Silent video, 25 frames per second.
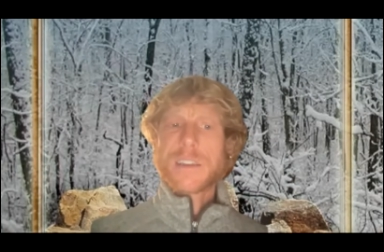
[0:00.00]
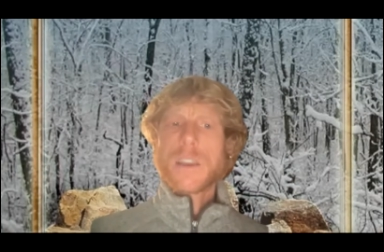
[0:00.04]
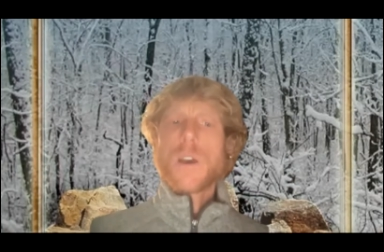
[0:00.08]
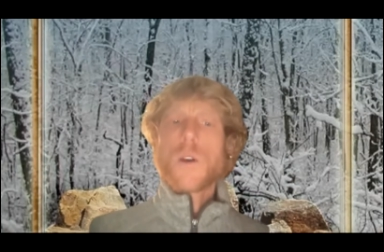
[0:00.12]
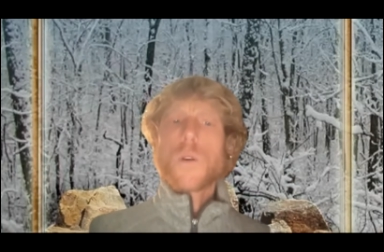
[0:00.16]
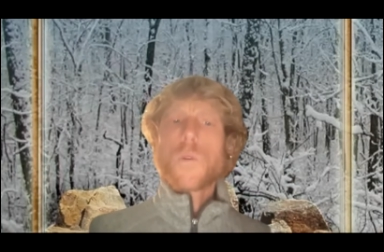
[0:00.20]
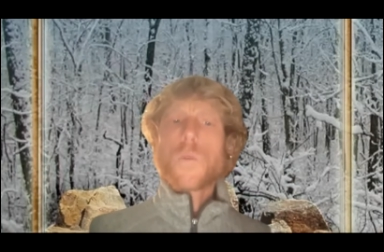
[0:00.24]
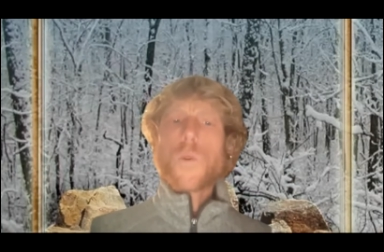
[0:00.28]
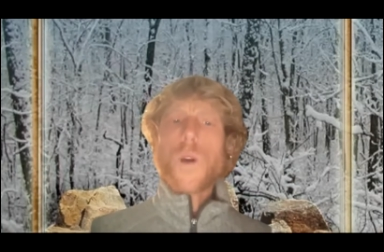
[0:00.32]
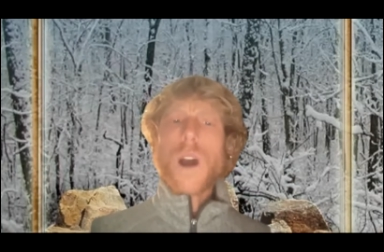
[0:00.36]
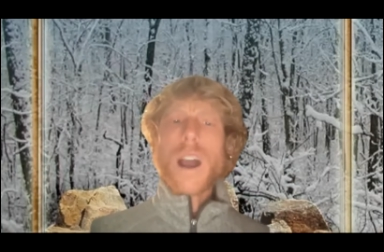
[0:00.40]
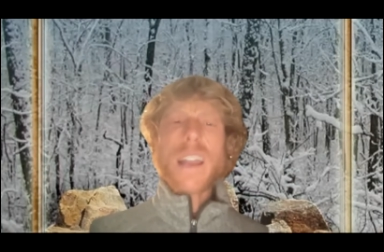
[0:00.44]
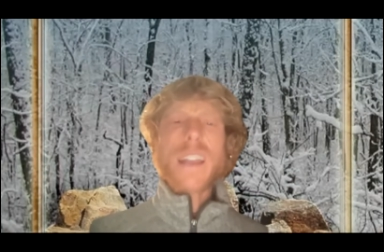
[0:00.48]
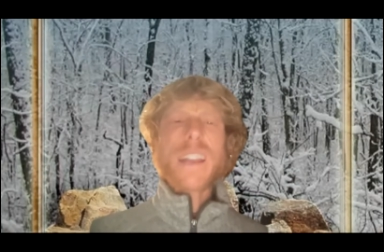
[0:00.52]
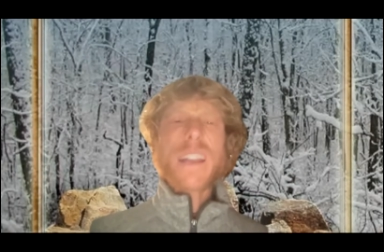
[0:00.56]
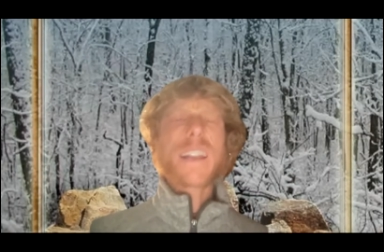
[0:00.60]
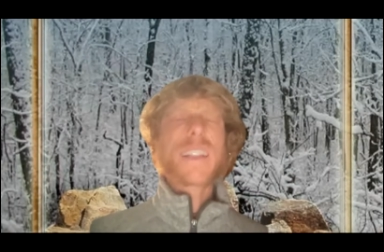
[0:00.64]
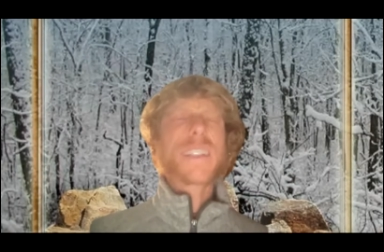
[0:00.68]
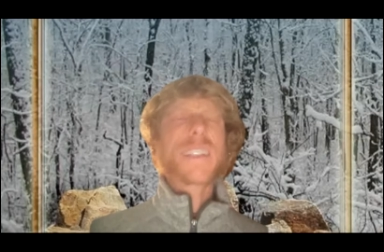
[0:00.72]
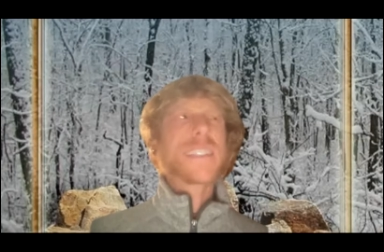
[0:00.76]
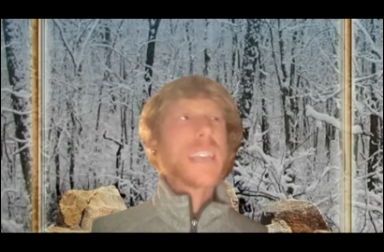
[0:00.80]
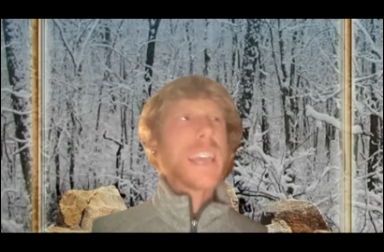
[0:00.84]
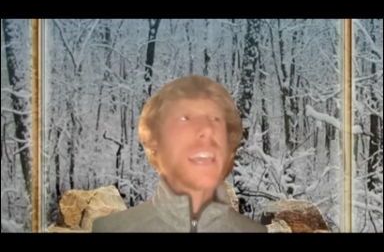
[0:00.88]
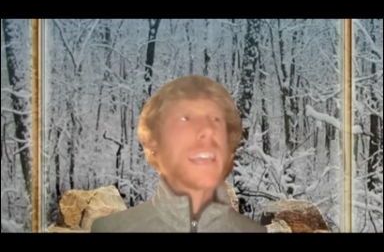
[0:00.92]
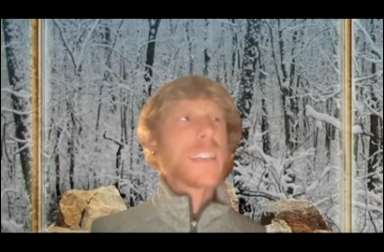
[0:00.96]
Well, why did
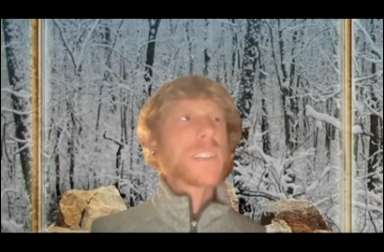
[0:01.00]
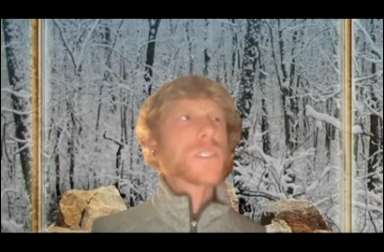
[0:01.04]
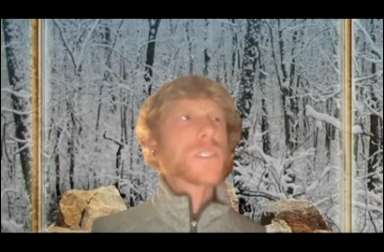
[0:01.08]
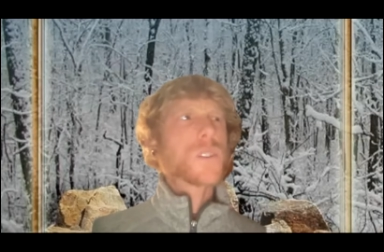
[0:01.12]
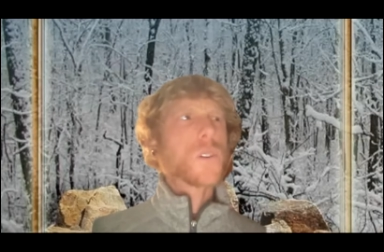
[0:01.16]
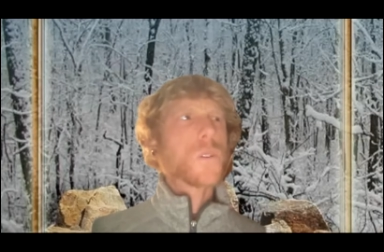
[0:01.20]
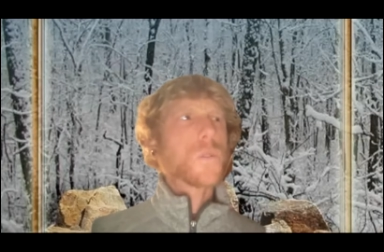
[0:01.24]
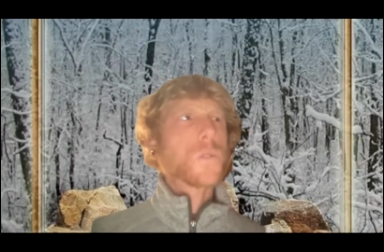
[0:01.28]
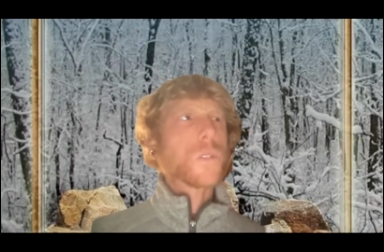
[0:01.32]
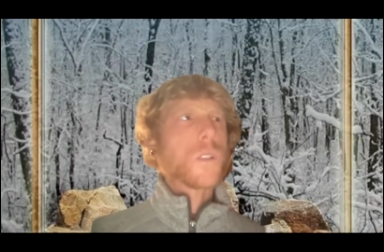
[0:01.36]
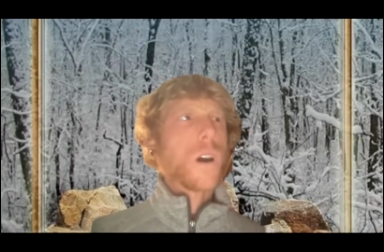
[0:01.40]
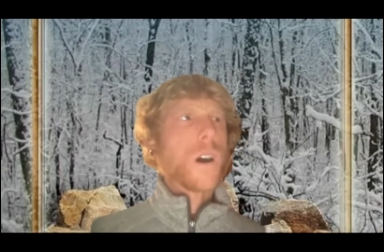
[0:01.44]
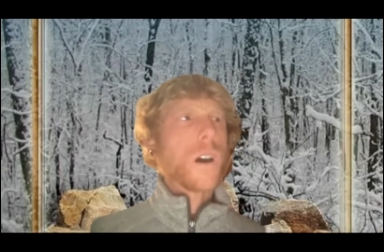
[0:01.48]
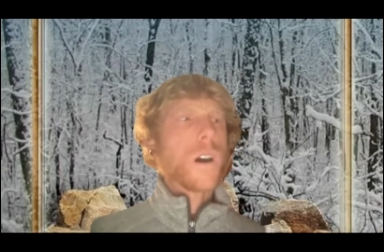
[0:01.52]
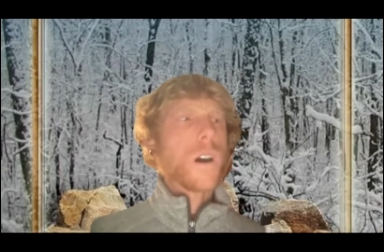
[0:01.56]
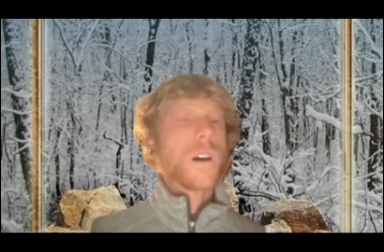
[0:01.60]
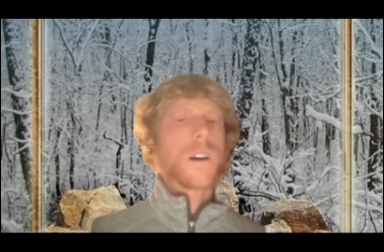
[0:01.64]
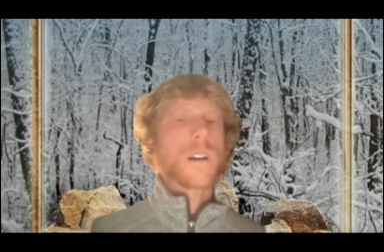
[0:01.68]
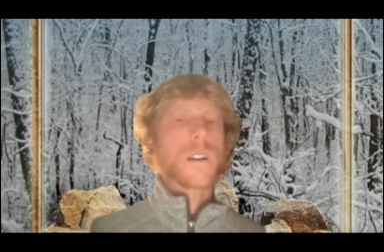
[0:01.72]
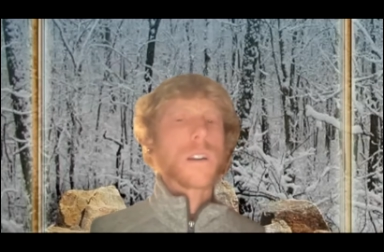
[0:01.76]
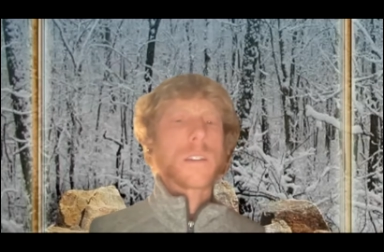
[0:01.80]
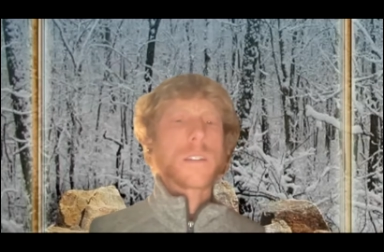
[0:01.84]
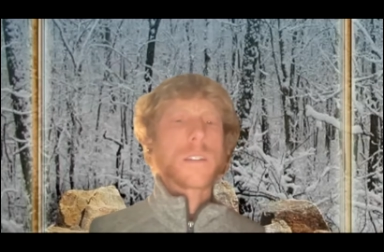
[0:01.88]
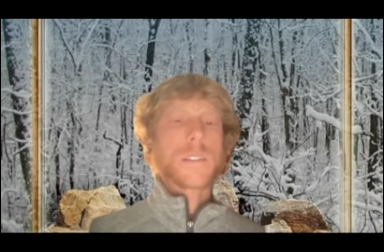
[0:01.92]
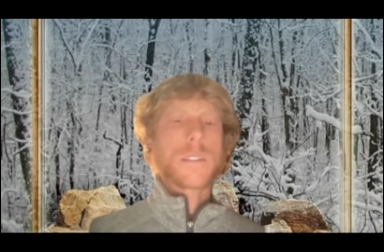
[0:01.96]
it take so
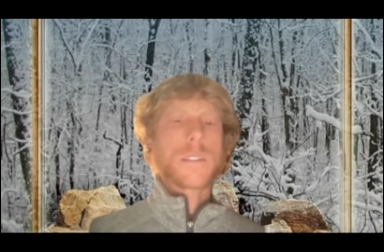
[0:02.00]
long?